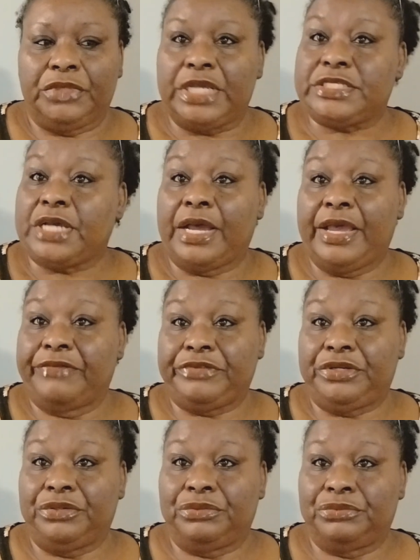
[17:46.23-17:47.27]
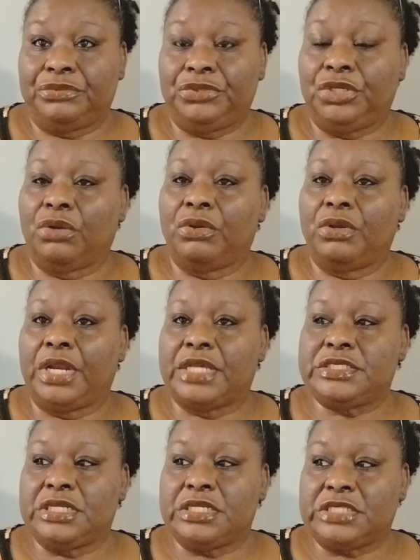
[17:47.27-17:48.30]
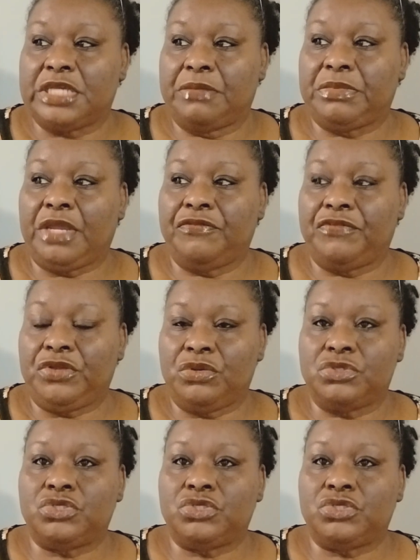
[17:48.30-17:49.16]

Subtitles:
that's how I have to do, and I say the same thing for you.